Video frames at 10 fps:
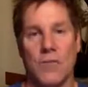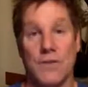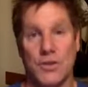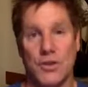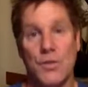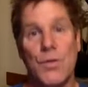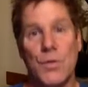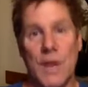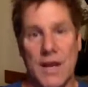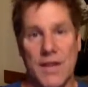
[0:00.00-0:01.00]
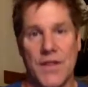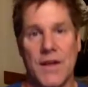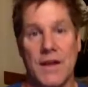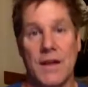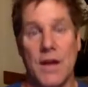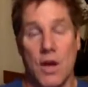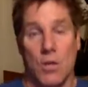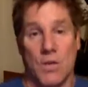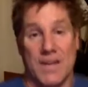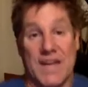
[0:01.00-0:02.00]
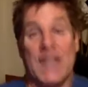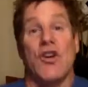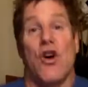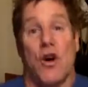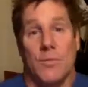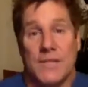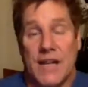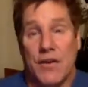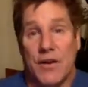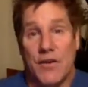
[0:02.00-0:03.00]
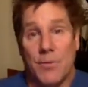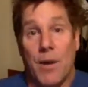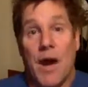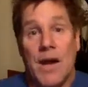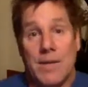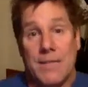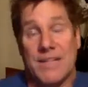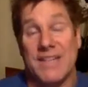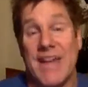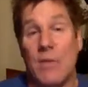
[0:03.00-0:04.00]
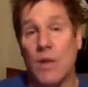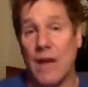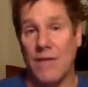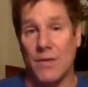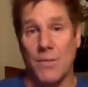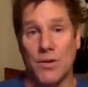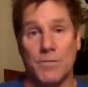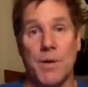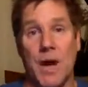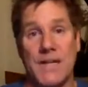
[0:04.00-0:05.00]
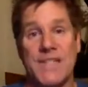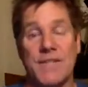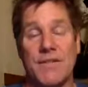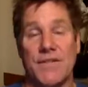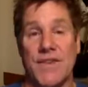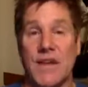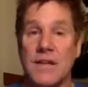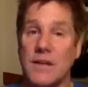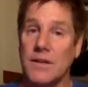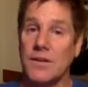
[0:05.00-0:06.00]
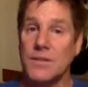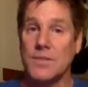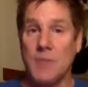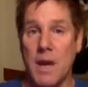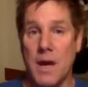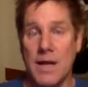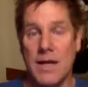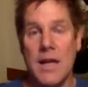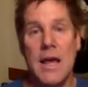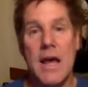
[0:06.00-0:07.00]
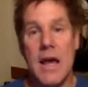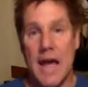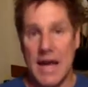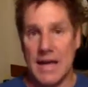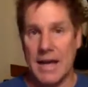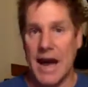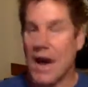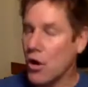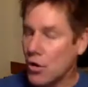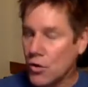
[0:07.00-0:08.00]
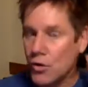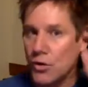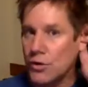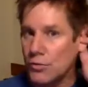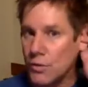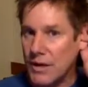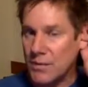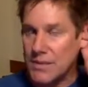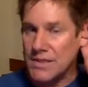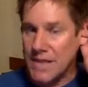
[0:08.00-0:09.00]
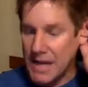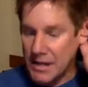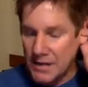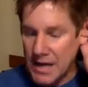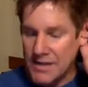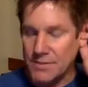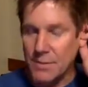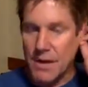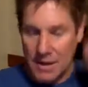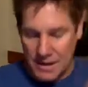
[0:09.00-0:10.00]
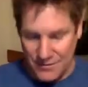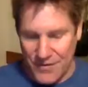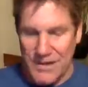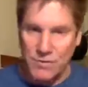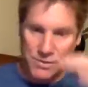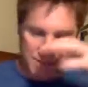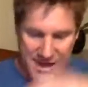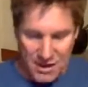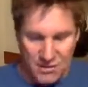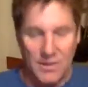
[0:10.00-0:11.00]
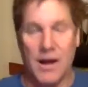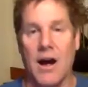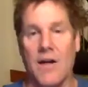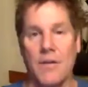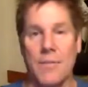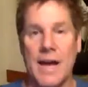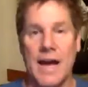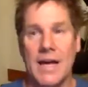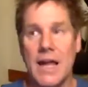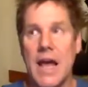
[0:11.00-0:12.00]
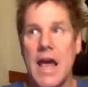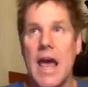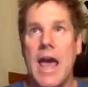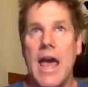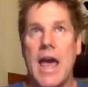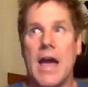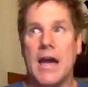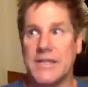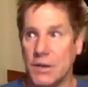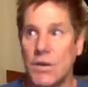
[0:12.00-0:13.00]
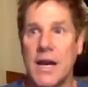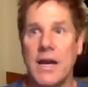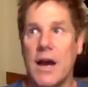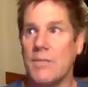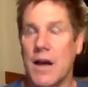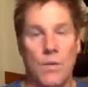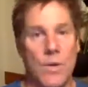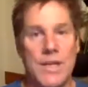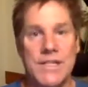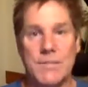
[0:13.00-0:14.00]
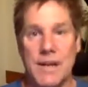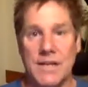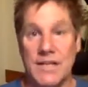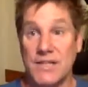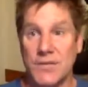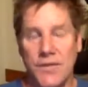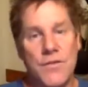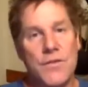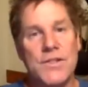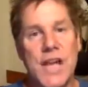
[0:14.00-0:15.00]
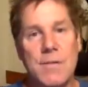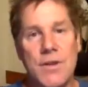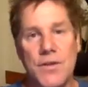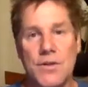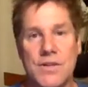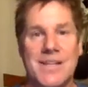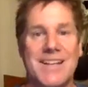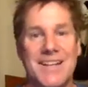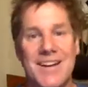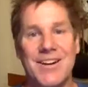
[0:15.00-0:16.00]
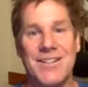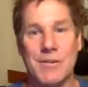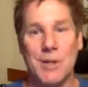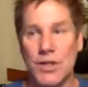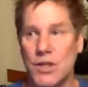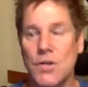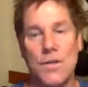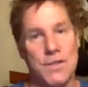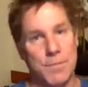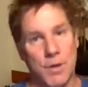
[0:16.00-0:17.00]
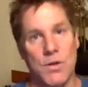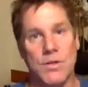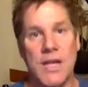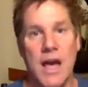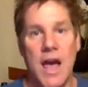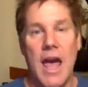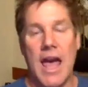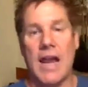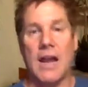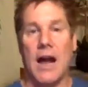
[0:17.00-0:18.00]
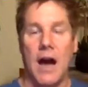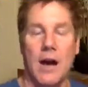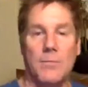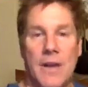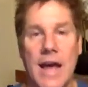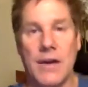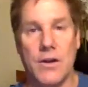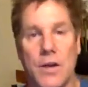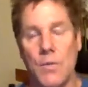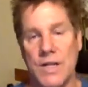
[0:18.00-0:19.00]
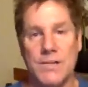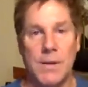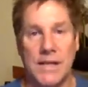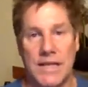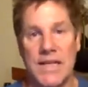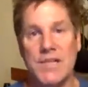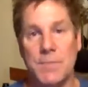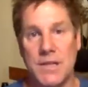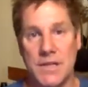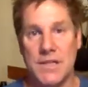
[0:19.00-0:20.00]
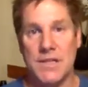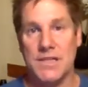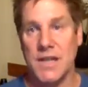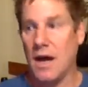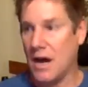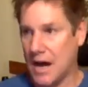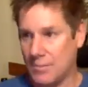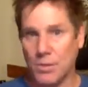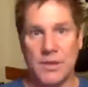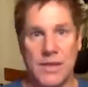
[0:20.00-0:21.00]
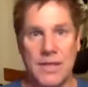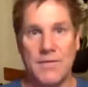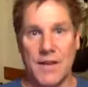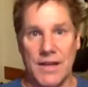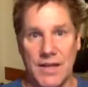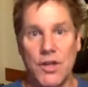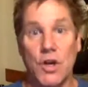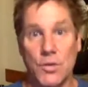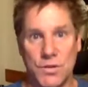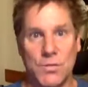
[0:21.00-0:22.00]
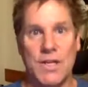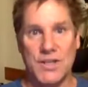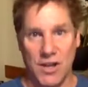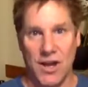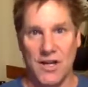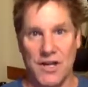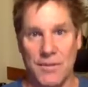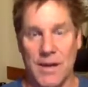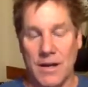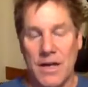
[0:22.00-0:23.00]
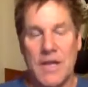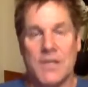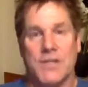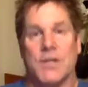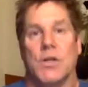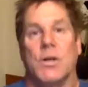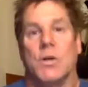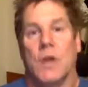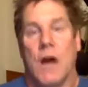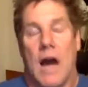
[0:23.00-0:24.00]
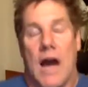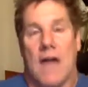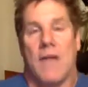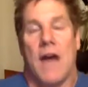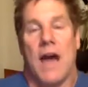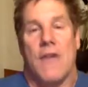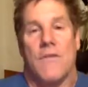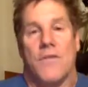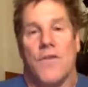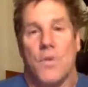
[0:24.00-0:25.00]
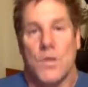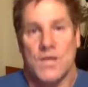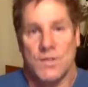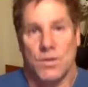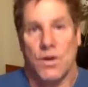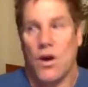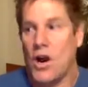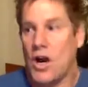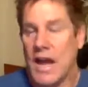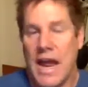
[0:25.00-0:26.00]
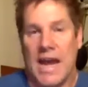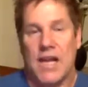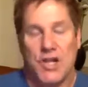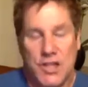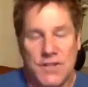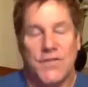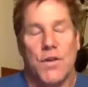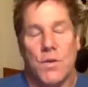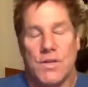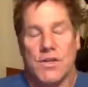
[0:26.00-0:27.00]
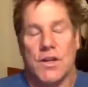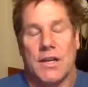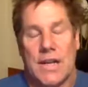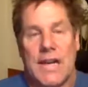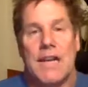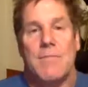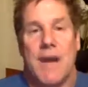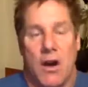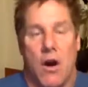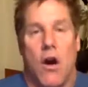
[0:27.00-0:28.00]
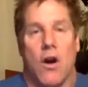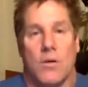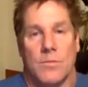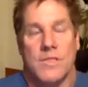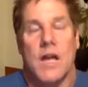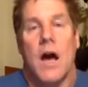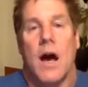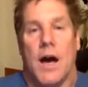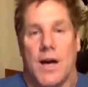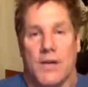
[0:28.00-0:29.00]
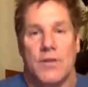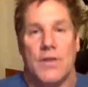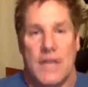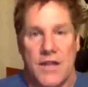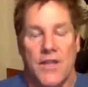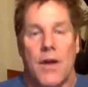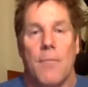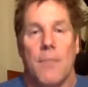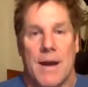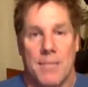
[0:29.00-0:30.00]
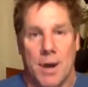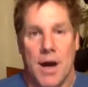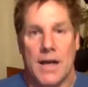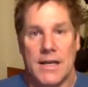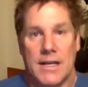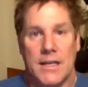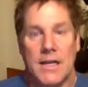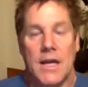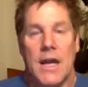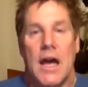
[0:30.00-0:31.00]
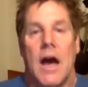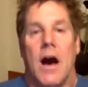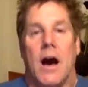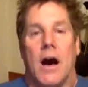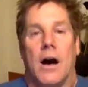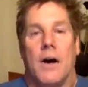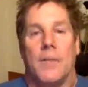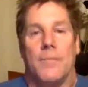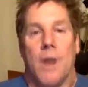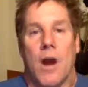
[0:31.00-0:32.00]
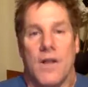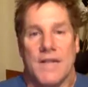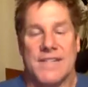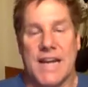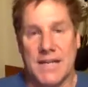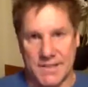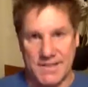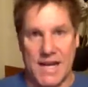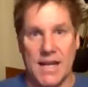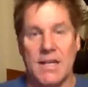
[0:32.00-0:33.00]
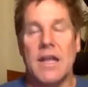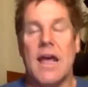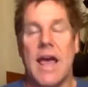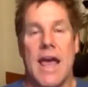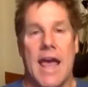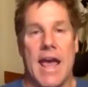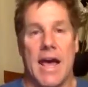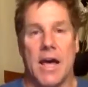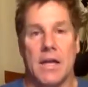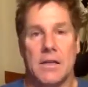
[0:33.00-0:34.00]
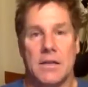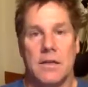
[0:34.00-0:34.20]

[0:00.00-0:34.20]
do the right thing with getting your arms underneath your body, because that will have the most positive effect on your spine. And I heard what he was saying as my face was down on the mat, and I said, okay, I'm not raising my legs. For the first time in 13 years, I'm going to do this pose, and I'm not going to raise my legs because I believe that he knows what he's talking about. So I focused real hard, and I just focused on getting my arms underneath my body on the second set, and